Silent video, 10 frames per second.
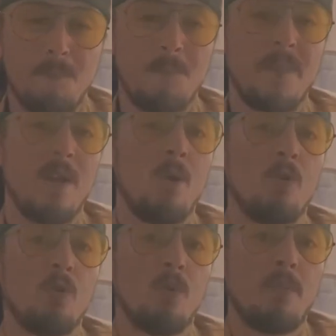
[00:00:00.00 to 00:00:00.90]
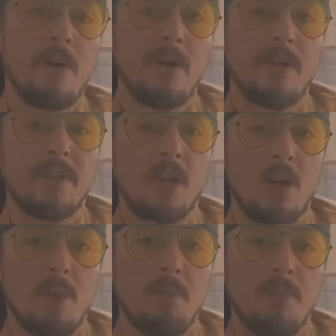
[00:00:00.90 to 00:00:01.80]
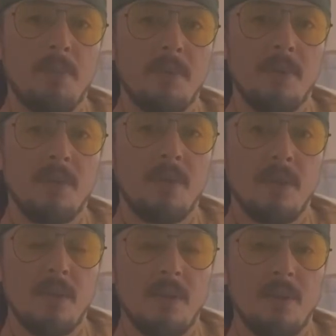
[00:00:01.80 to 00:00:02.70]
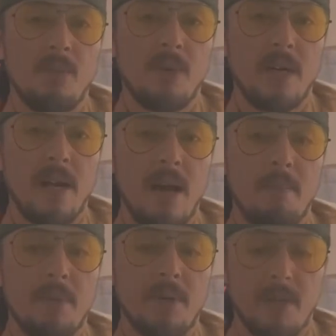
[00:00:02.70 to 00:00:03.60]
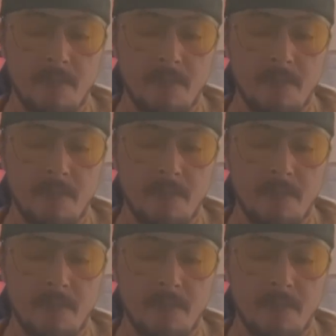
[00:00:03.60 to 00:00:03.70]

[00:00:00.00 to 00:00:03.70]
they all knew about it at the club, what had happened. I